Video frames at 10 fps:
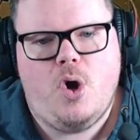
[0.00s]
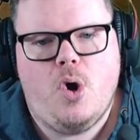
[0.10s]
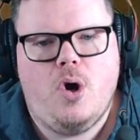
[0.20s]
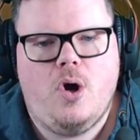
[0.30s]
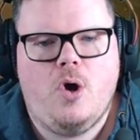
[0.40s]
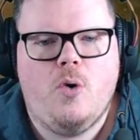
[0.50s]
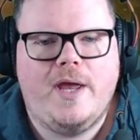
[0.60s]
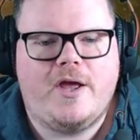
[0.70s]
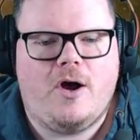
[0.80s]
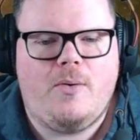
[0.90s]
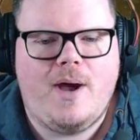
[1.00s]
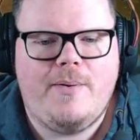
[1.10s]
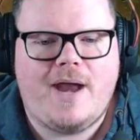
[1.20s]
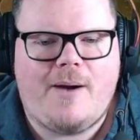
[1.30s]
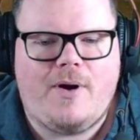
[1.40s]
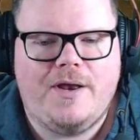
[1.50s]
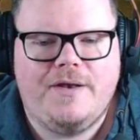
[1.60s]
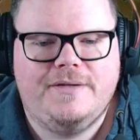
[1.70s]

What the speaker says: Oh, we got away with that one.